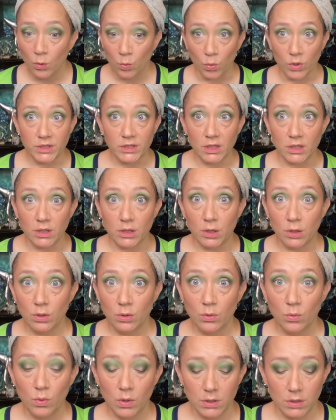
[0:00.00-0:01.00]
What to
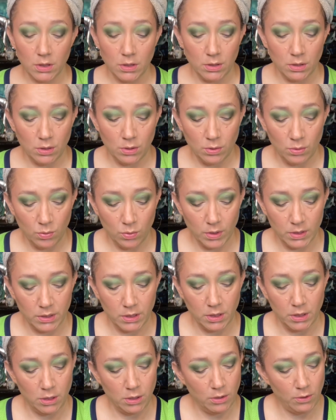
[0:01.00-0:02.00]
do, what to do, what
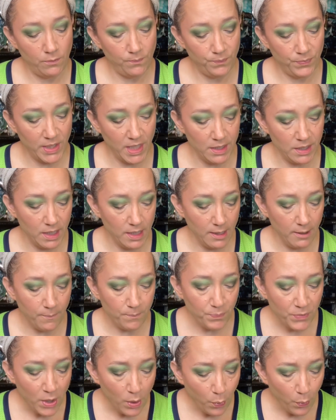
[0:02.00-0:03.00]
to do. I think
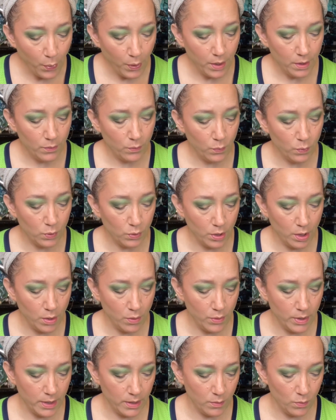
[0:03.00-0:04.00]
we'll
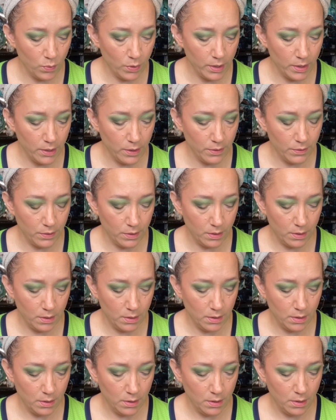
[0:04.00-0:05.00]
go in with
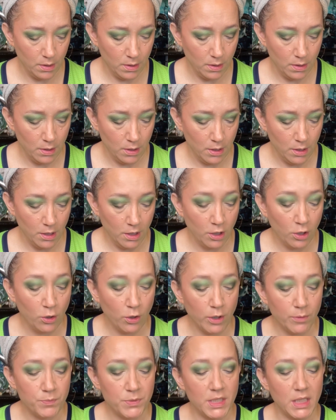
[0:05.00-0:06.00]

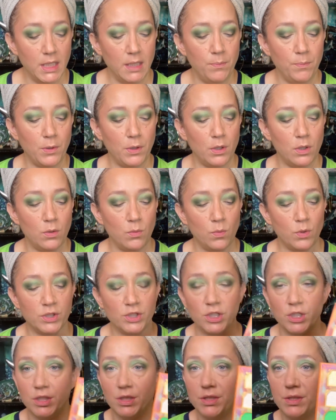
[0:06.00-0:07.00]
Crypt Keeper,
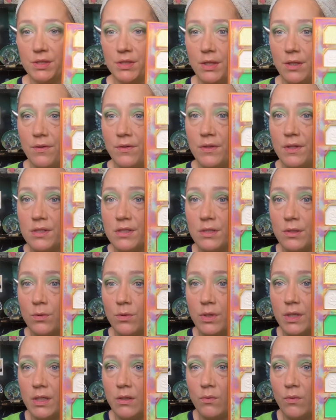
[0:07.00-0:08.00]
which is this
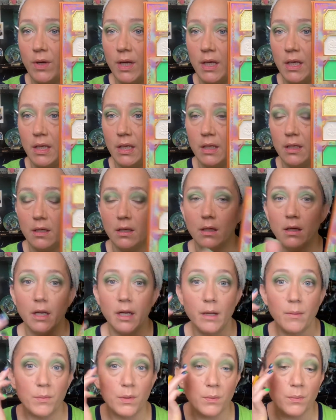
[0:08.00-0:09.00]
screen right here.
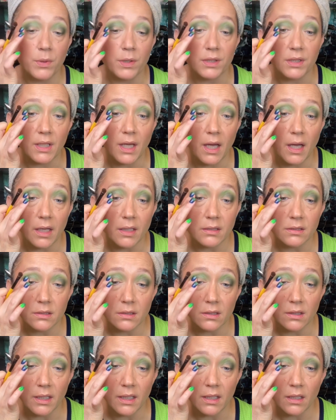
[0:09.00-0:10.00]
And I'm going to put that
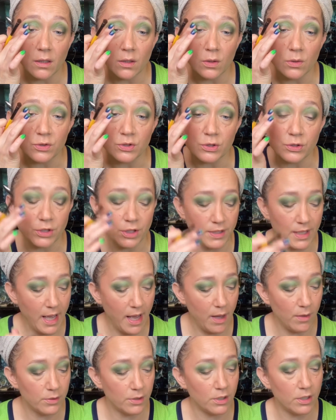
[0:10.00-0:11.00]
like closer to the
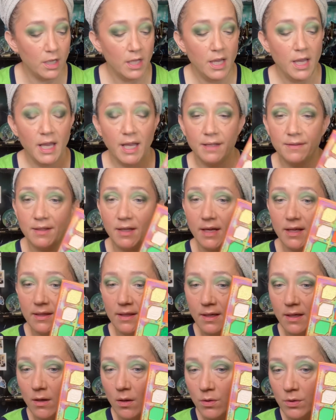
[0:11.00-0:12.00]
outer. And then I
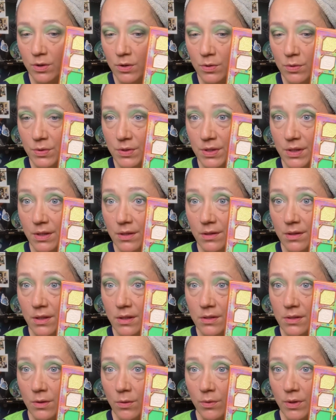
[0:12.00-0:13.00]
think I'll use
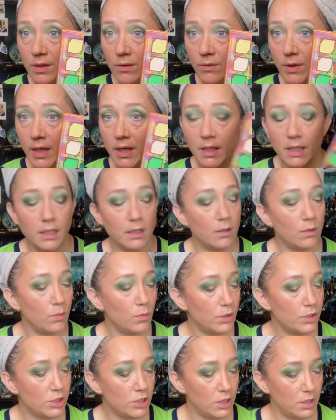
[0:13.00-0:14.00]
this screen right here,
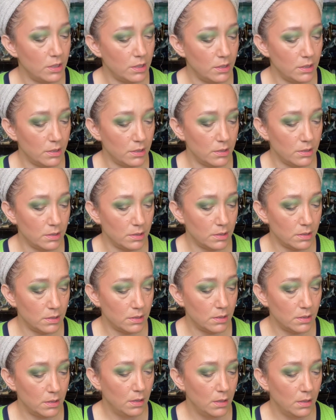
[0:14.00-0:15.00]
which is